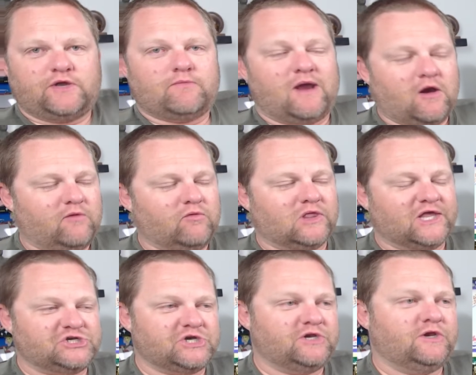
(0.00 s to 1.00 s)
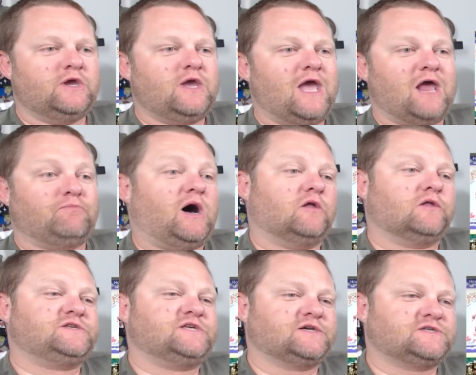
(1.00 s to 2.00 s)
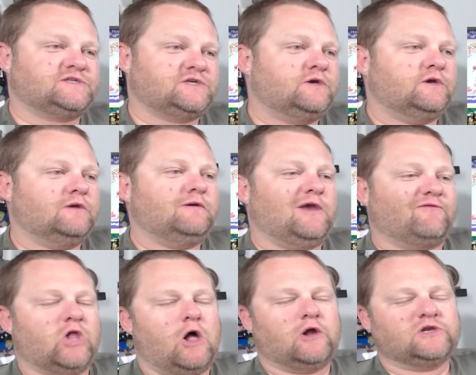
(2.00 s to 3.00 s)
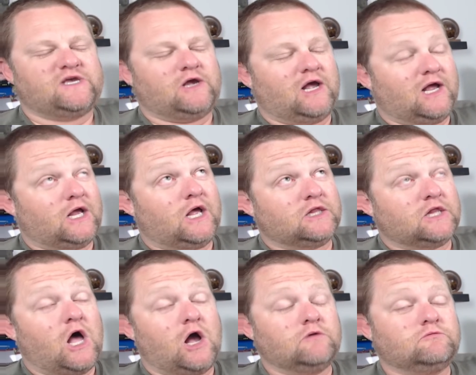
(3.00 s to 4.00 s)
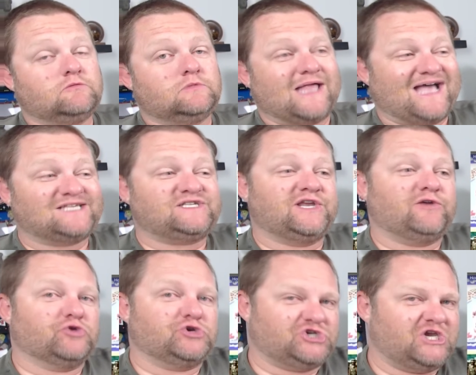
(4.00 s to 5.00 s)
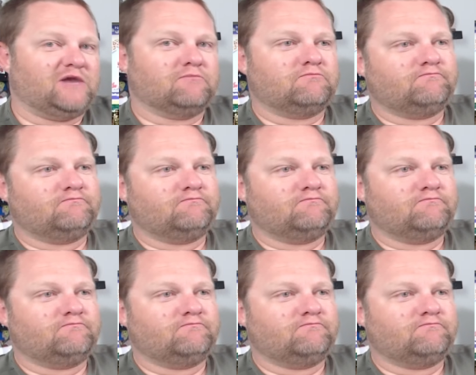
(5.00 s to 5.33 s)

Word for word: You marry religion and politics you have a long uh, a long lasting regime.